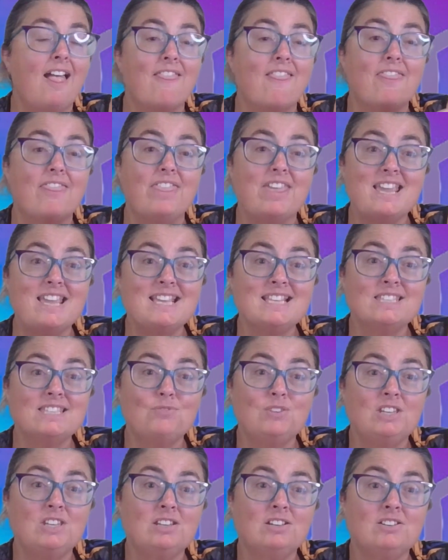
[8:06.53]
These
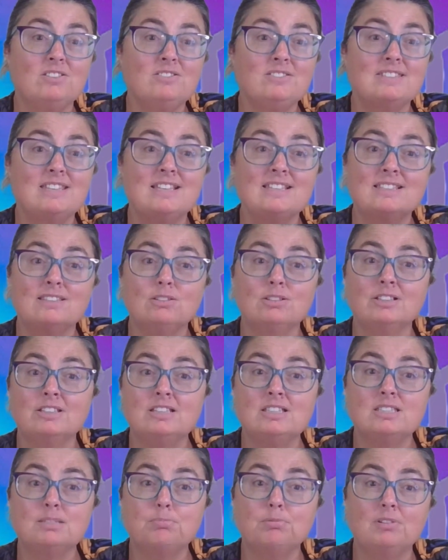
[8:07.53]
videos, these little
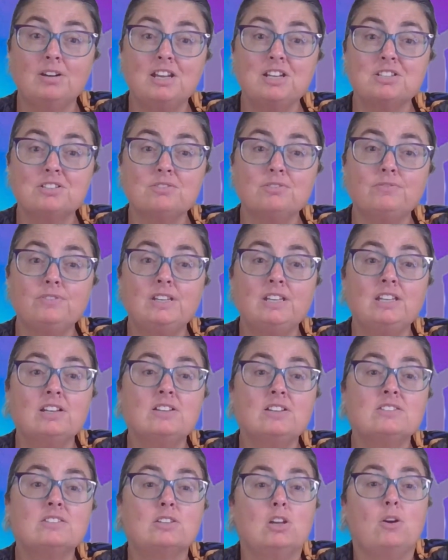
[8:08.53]
inspirational
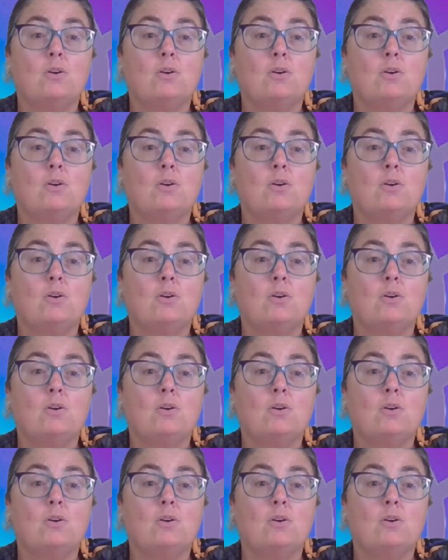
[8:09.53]
videos,